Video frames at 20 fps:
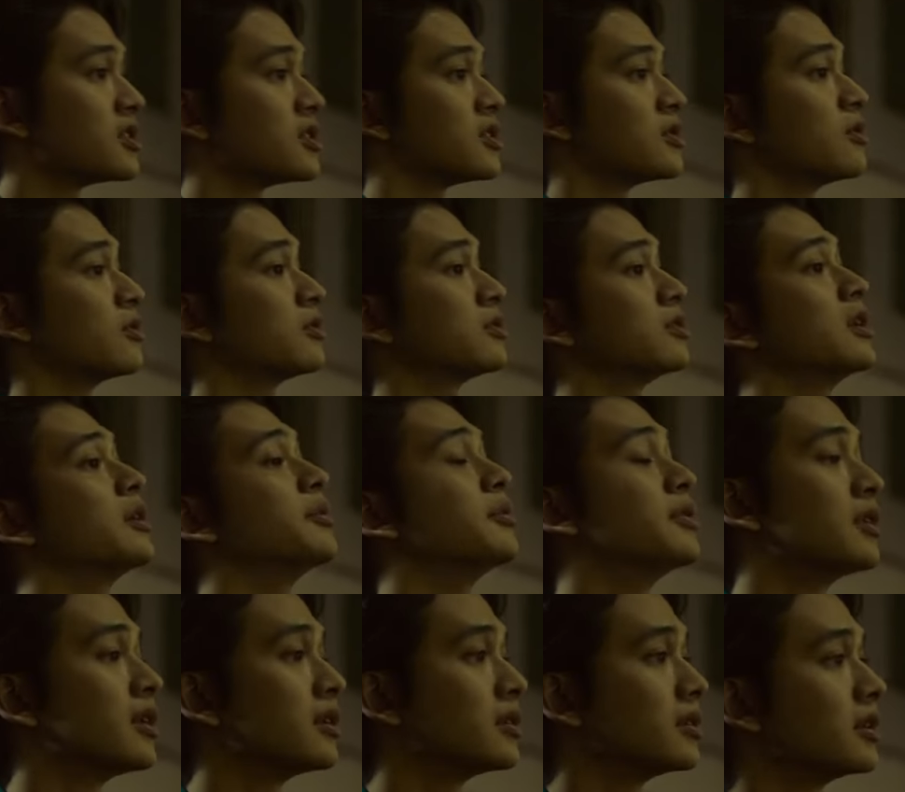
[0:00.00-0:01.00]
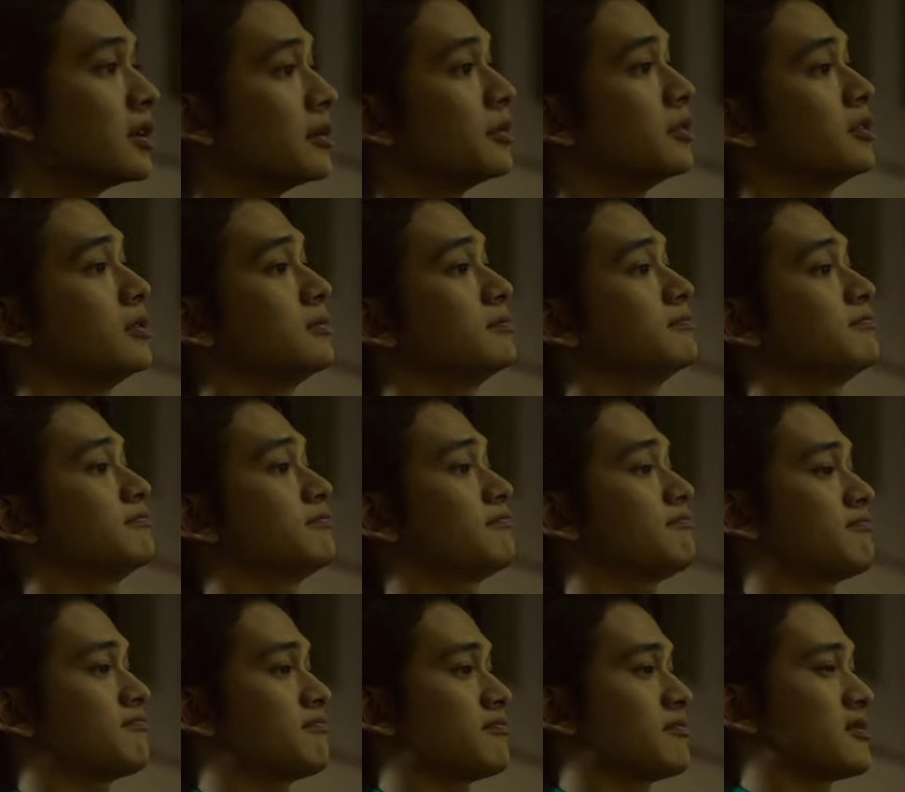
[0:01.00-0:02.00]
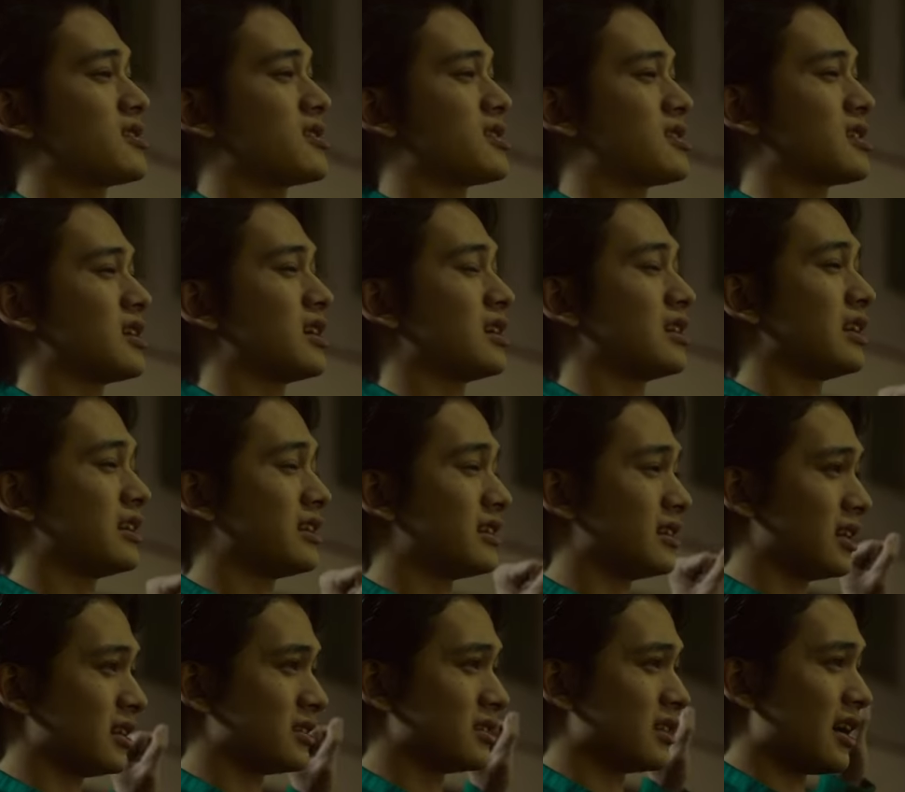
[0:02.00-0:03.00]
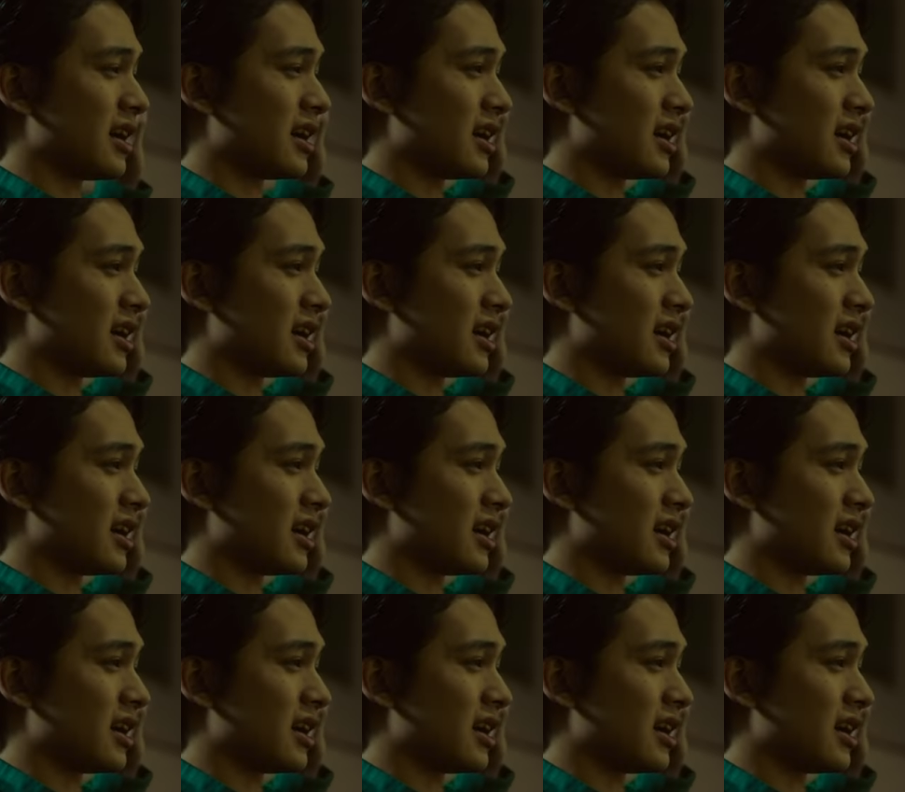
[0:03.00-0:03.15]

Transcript: get good exposition here from Urameshi and how he